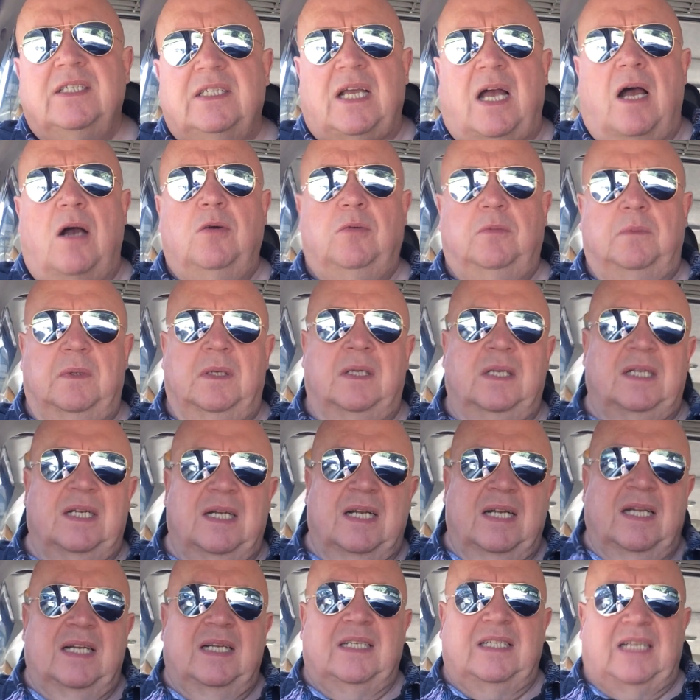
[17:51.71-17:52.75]
So
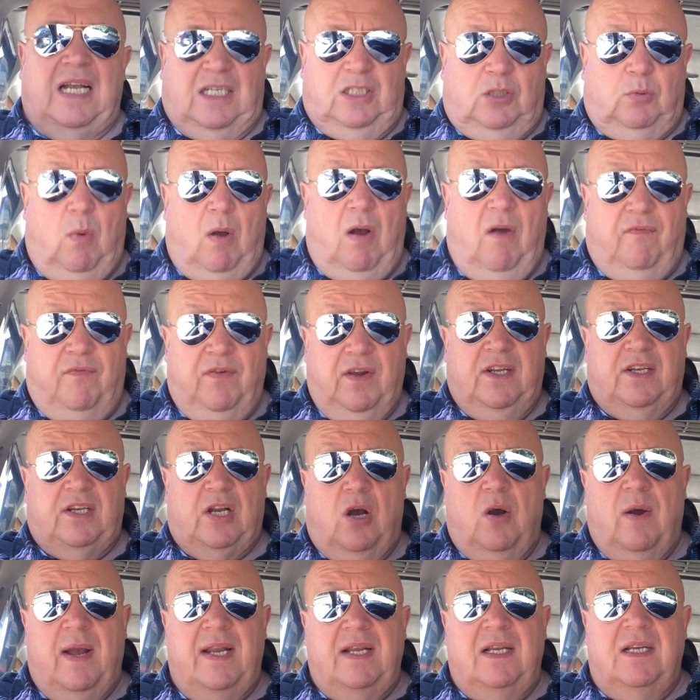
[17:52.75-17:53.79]
that's worth you
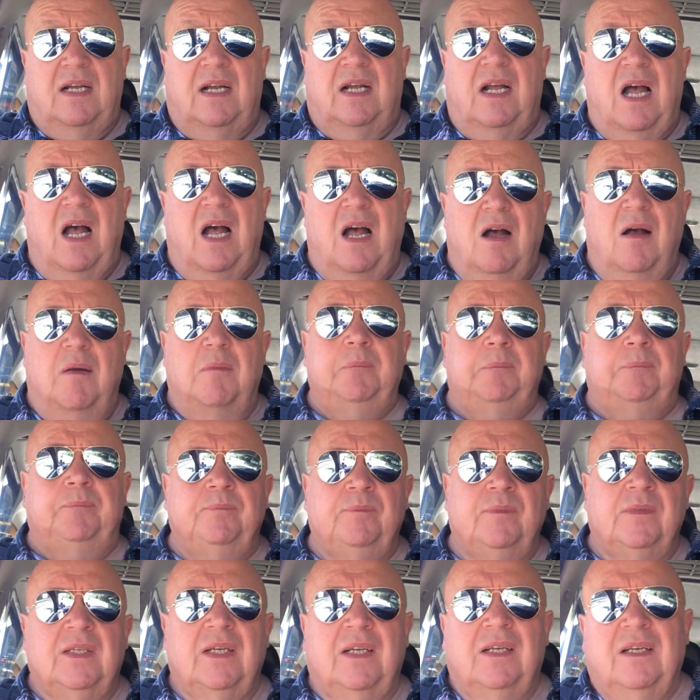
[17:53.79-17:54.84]
doing.
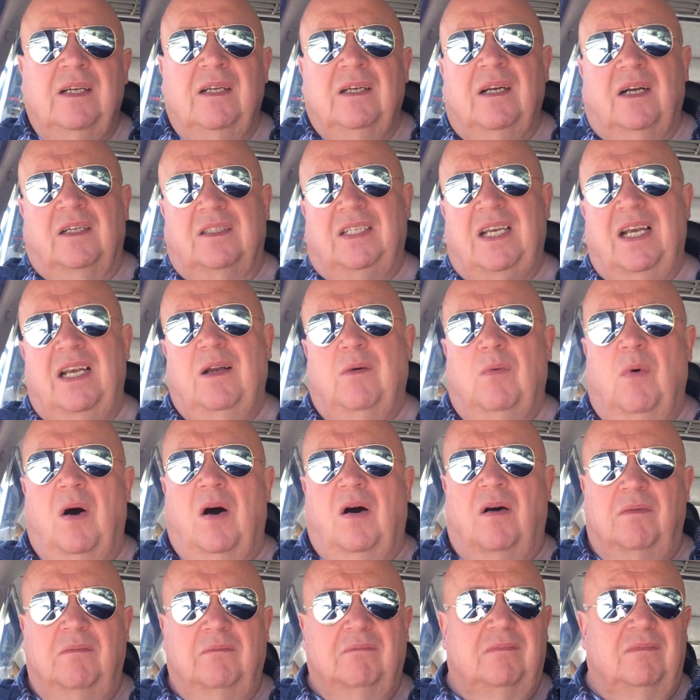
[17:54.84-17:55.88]
I'll tell you
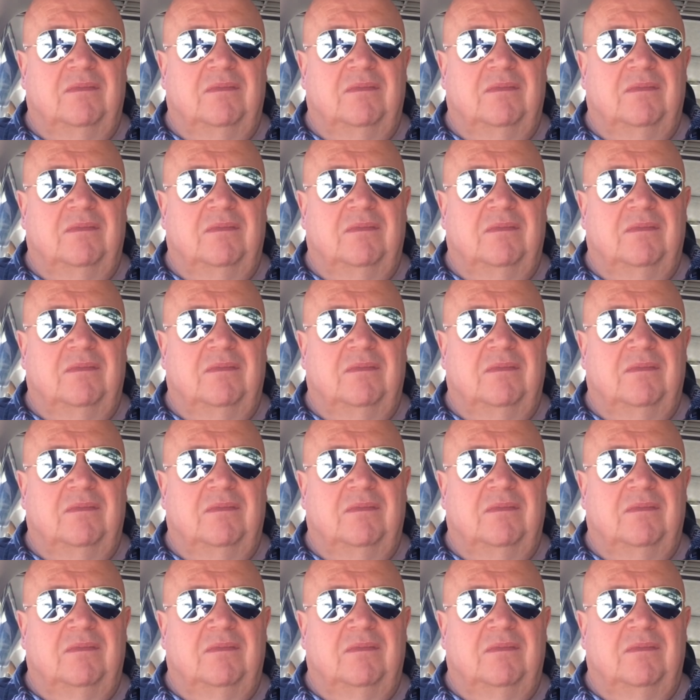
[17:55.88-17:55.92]
what,